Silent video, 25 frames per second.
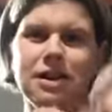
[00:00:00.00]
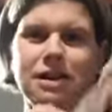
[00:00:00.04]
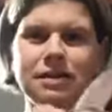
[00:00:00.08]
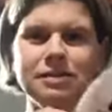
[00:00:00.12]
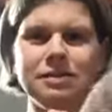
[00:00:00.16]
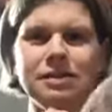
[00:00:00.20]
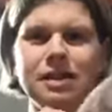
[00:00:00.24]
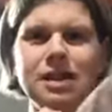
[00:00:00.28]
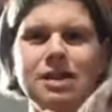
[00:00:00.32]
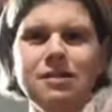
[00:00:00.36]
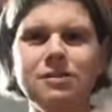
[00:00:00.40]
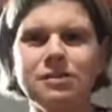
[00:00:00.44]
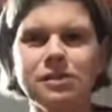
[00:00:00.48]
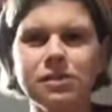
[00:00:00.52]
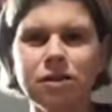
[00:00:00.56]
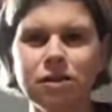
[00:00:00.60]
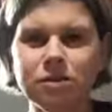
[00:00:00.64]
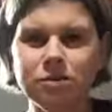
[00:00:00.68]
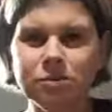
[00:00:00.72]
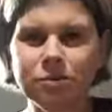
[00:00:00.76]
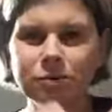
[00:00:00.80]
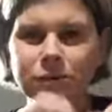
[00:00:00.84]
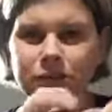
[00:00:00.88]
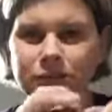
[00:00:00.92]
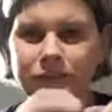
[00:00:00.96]
So every time you
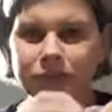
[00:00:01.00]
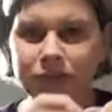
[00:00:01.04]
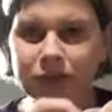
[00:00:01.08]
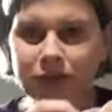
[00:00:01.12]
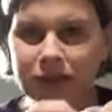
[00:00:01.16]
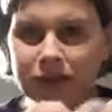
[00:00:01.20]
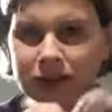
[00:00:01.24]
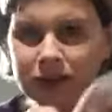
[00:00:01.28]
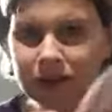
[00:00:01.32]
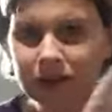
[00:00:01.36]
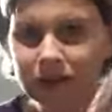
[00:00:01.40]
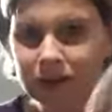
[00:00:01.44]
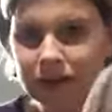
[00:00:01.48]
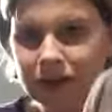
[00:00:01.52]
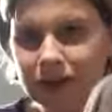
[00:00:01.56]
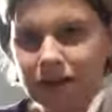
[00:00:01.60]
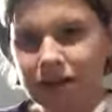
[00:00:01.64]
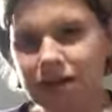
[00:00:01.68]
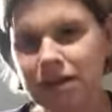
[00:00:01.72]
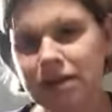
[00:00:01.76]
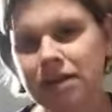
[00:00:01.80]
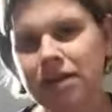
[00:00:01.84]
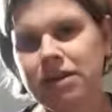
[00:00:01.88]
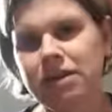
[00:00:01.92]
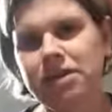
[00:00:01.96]
pull it through,
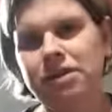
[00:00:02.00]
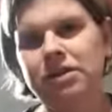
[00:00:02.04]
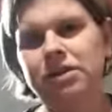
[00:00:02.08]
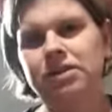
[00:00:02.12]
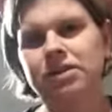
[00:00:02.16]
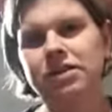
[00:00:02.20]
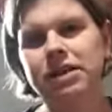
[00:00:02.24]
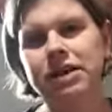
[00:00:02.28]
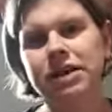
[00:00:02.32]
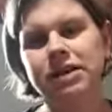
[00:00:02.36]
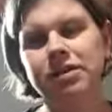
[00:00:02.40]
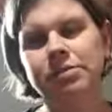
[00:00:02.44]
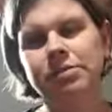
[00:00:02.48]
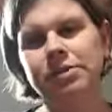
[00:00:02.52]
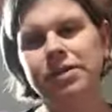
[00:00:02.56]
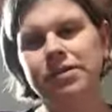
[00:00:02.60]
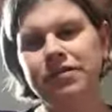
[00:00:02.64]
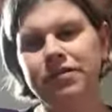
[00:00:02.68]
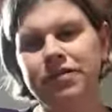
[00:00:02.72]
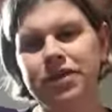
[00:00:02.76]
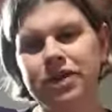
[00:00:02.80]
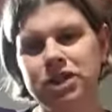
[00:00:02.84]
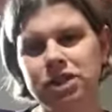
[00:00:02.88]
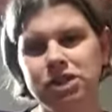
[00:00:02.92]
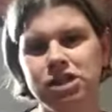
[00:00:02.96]
you hear a bit of
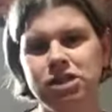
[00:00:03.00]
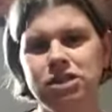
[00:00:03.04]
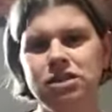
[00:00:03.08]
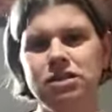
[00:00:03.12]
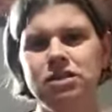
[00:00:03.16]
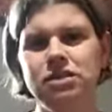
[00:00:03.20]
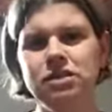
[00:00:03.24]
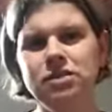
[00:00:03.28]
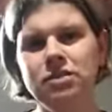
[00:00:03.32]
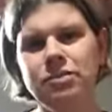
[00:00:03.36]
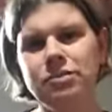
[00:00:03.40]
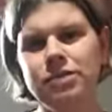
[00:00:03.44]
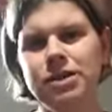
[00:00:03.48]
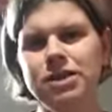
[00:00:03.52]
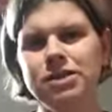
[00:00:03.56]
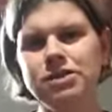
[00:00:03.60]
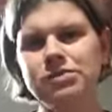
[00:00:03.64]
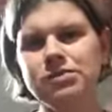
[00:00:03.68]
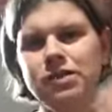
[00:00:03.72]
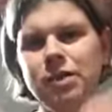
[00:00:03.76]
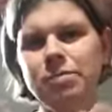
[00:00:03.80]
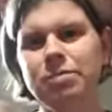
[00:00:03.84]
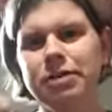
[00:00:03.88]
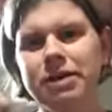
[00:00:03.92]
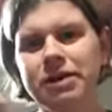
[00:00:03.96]
friction where it's
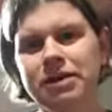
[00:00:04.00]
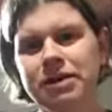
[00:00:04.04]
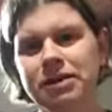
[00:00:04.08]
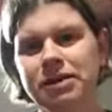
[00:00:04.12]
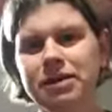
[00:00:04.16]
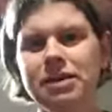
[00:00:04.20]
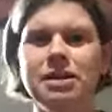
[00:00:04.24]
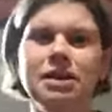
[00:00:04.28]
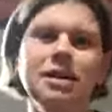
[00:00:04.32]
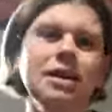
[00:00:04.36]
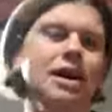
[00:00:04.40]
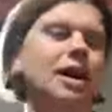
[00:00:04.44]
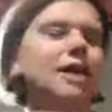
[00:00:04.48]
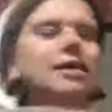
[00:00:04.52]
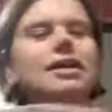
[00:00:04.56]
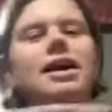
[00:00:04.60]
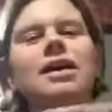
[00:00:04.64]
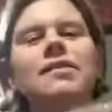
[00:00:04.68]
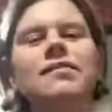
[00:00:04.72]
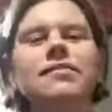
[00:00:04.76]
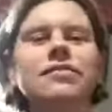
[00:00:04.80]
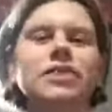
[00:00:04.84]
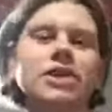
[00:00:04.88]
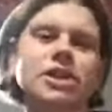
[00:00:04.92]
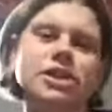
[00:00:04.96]
rubbing, and
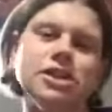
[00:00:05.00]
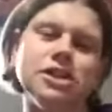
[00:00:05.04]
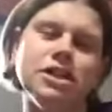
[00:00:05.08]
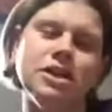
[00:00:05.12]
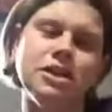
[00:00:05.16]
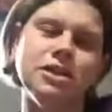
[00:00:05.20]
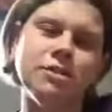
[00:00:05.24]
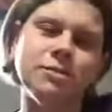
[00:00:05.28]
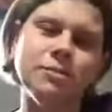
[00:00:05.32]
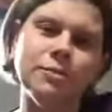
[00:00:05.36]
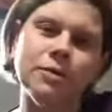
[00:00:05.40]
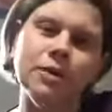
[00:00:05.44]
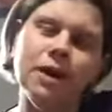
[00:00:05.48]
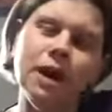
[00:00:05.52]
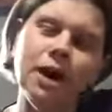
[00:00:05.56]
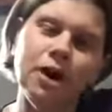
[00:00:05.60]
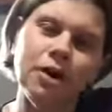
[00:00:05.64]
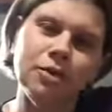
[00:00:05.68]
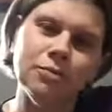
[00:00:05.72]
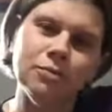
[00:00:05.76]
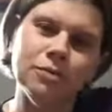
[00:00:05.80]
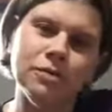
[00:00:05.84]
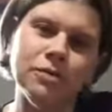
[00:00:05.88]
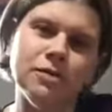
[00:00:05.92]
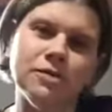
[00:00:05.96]
that friction will
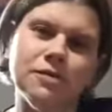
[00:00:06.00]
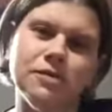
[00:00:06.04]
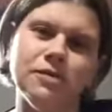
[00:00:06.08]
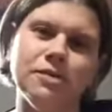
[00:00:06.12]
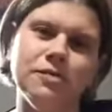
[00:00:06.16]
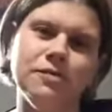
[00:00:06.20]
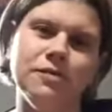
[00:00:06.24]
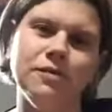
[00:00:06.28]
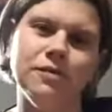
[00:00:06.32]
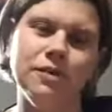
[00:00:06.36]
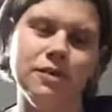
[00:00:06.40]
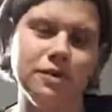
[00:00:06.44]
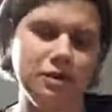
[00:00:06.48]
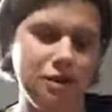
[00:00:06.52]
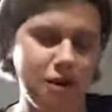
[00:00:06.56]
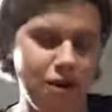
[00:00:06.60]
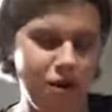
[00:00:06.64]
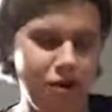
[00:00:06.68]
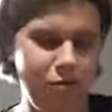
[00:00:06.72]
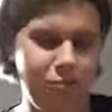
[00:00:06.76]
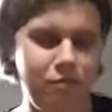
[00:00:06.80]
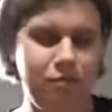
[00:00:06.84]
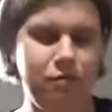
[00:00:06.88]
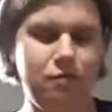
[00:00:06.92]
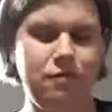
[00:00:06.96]
help soften
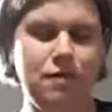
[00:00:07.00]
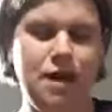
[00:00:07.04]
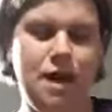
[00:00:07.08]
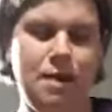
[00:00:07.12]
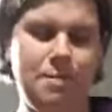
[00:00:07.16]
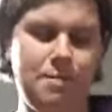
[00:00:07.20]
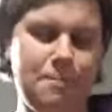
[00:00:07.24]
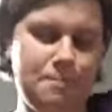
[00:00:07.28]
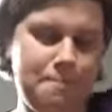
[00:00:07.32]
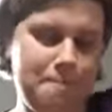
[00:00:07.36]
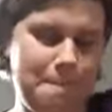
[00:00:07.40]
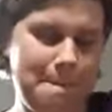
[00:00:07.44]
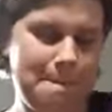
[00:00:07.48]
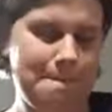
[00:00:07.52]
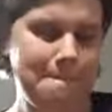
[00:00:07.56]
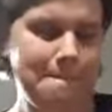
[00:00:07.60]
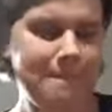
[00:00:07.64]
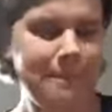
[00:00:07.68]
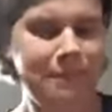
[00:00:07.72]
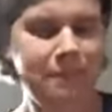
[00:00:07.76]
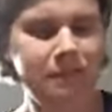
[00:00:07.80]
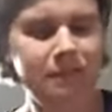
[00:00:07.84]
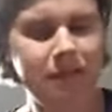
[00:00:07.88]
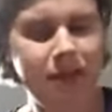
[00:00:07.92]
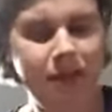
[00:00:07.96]
up your wrap.
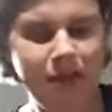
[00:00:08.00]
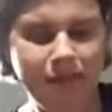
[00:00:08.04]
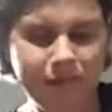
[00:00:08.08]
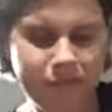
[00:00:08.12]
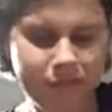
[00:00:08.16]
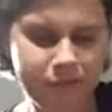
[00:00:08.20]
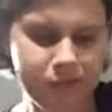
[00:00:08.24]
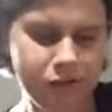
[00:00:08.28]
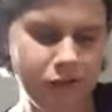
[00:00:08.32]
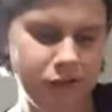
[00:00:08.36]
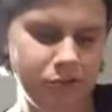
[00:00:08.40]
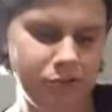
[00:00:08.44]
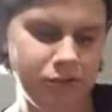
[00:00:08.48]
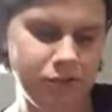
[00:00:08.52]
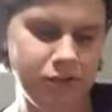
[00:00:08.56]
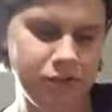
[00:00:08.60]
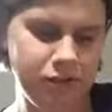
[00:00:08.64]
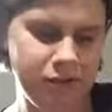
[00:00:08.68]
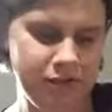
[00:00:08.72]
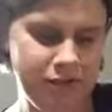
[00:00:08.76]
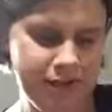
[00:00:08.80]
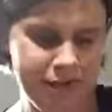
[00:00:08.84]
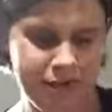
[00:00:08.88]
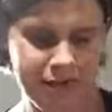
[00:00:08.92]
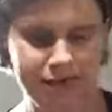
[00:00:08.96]
So every time you do
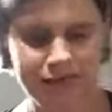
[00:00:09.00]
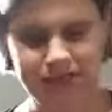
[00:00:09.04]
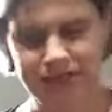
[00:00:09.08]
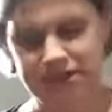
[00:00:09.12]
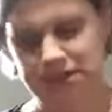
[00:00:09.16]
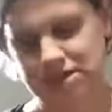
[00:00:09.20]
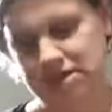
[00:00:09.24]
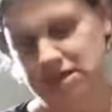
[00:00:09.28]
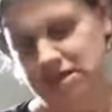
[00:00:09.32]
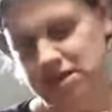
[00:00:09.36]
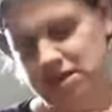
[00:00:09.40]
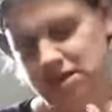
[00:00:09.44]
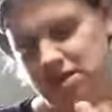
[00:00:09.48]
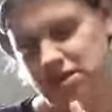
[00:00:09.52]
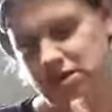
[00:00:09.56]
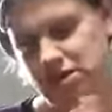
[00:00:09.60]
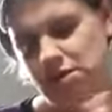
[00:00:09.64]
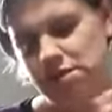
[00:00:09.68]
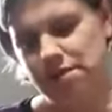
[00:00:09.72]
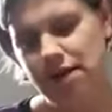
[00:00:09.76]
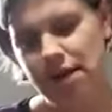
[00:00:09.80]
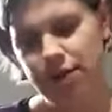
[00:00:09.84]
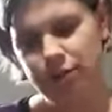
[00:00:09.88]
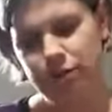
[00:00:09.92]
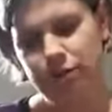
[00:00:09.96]
this, your
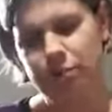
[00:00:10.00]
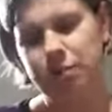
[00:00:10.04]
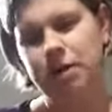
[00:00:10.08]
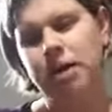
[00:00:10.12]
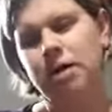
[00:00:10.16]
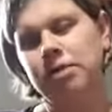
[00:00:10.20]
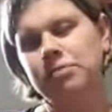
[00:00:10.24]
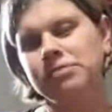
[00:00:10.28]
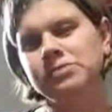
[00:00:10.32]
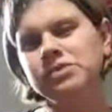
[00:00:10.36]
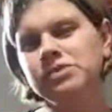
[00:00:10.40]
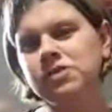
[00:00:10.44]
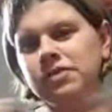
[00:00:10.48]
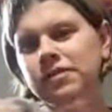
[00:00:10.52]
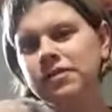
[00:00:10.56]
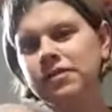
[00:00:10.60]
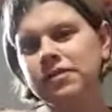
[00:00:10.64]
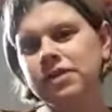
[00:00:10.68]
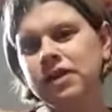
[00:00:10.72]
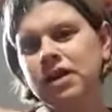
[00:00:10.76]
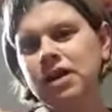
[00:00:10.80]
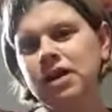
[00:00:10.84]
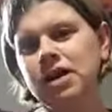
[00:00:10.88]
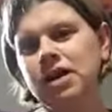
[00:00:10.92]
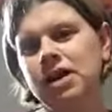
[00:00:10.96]
wrap will become
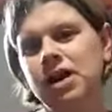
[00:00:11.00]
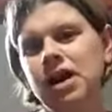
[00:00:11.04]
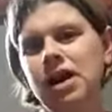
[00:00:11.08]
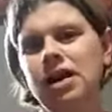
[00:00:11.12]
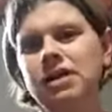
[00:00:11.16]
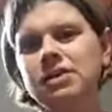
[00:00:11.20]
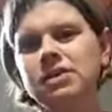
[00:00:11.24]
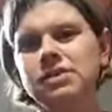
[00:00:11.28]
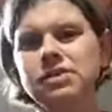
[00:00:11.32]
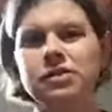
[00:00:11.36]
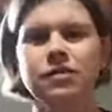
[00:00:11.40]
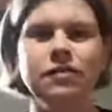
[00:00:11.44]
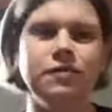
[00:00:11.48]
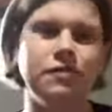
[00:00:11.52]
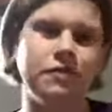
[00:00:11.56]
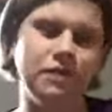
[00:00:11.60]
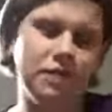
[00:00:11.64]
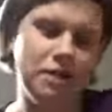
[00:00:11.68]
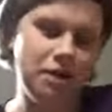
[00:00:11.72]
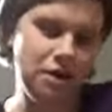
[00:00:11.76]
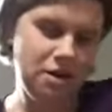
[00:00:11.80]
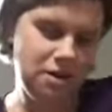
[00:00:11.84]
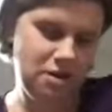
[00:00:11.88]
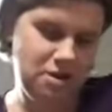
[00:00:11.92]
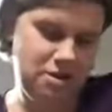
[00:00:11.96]
softer and softer.